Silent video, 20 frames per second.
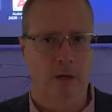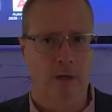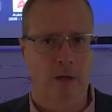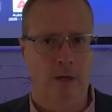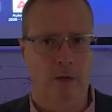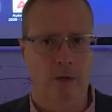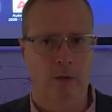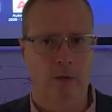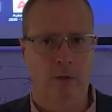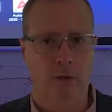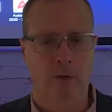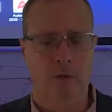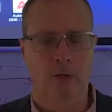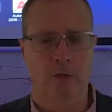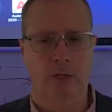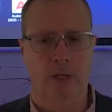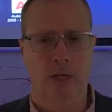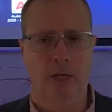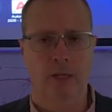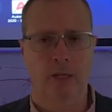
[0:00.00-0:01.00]
on
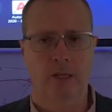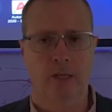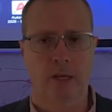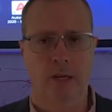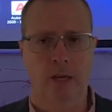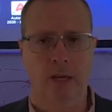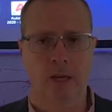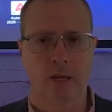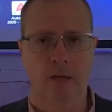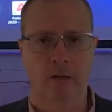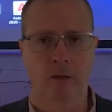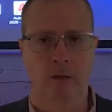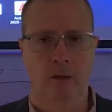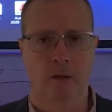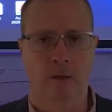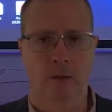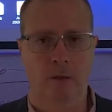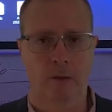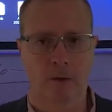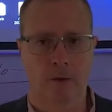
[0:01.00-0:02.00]
Tuesdays and
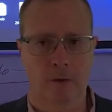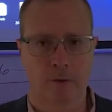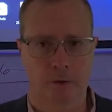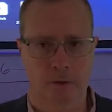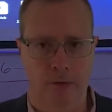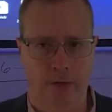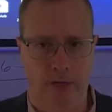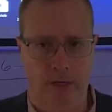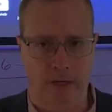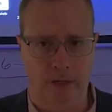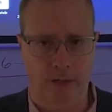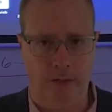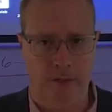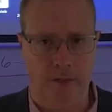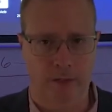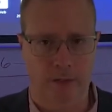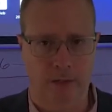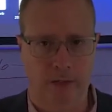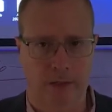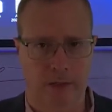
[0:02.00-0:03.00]

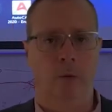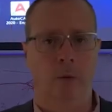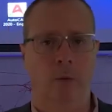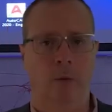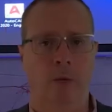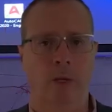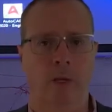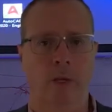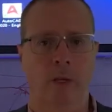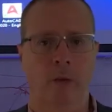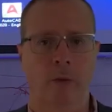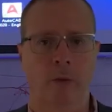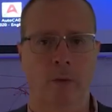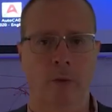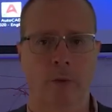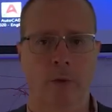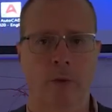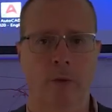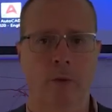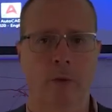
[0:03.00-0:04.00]
Thursdays. We
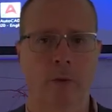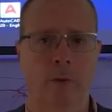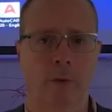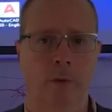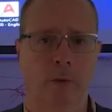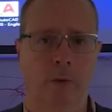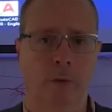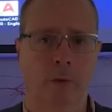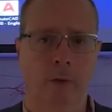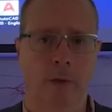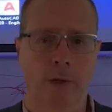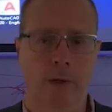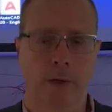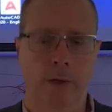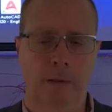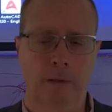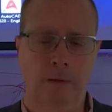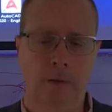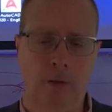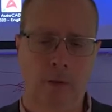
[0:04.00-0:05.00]
were
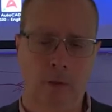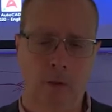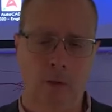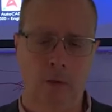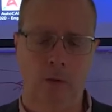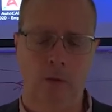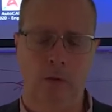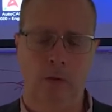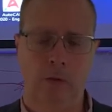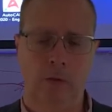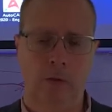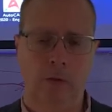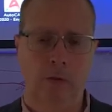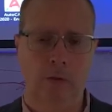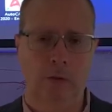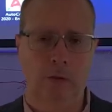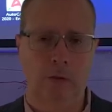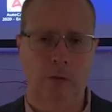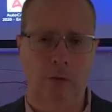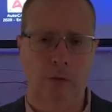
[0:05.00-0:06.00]
told
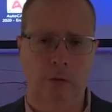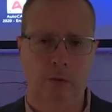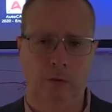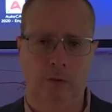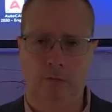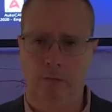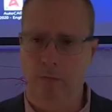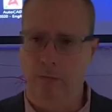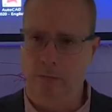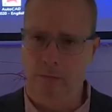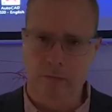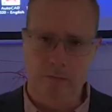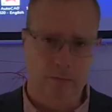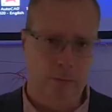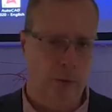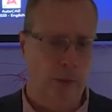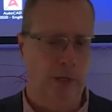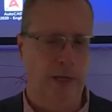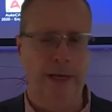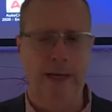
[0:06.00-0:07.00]
to
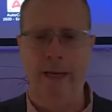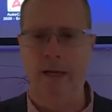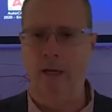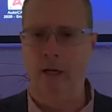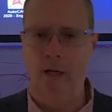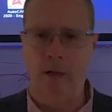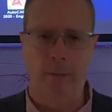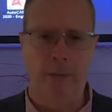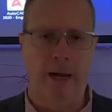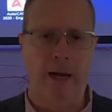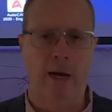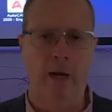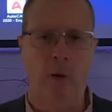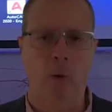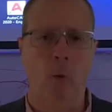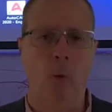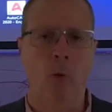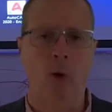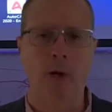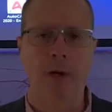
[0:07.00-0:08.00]
plan on
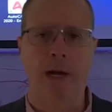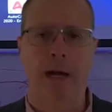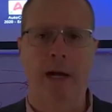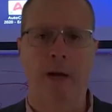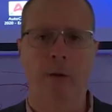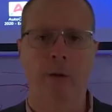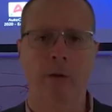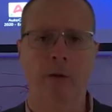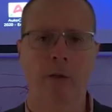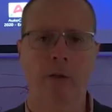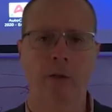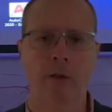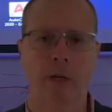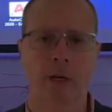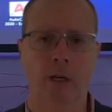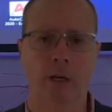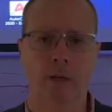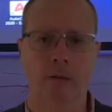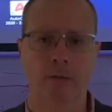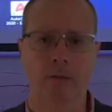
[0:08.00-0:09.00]
about 1 hour
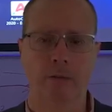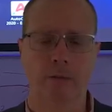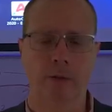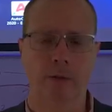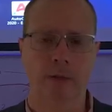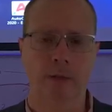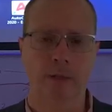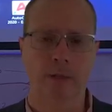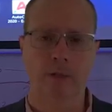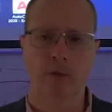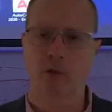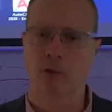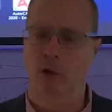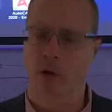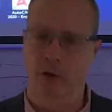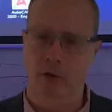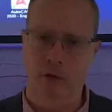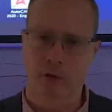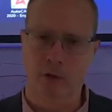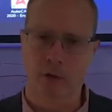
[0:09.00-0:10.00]
of
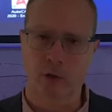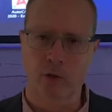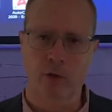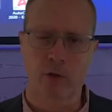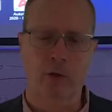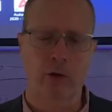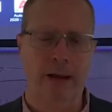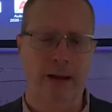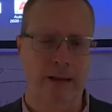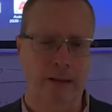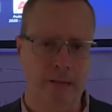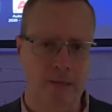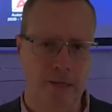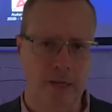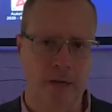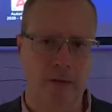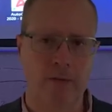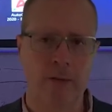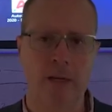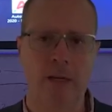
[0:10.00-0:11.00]
instruction or
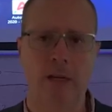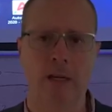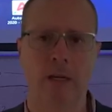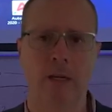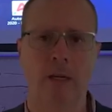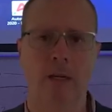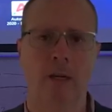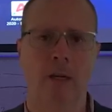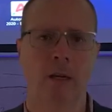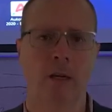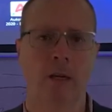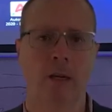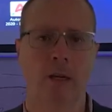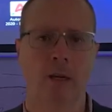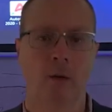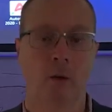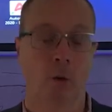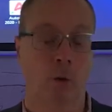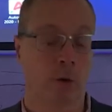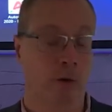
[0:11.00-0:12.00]
activity
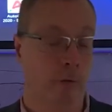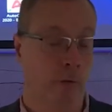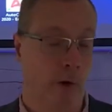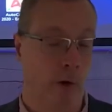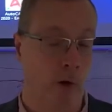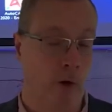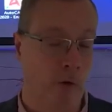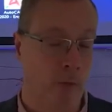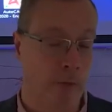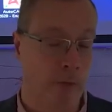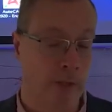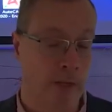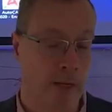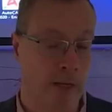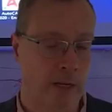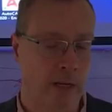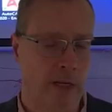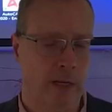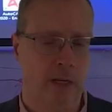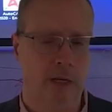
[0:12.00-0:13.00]
or involvement,
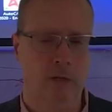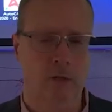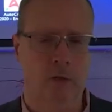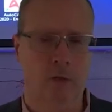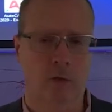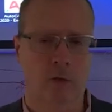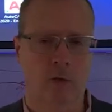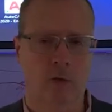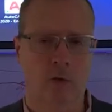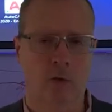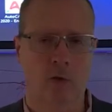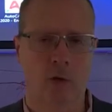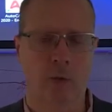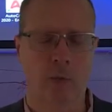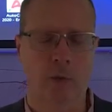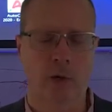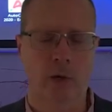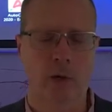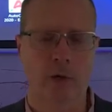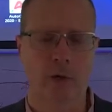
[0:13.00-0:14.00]
I guess, on your
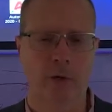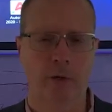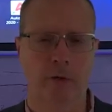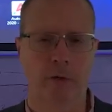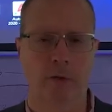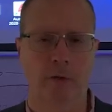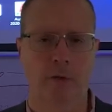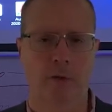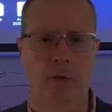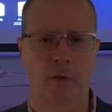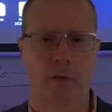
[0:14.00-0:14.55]
part